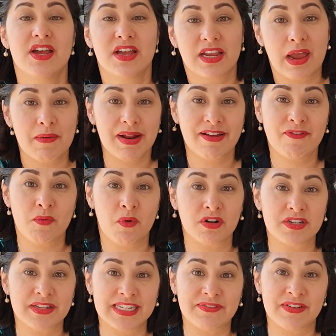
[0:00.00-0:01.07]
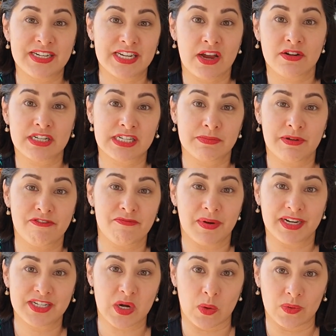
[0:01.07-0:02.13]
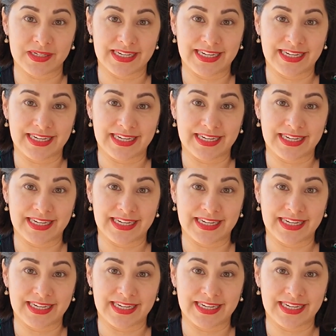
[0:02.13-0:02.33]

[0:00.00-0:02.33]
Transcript: go and have a watch of this video just above my shoulder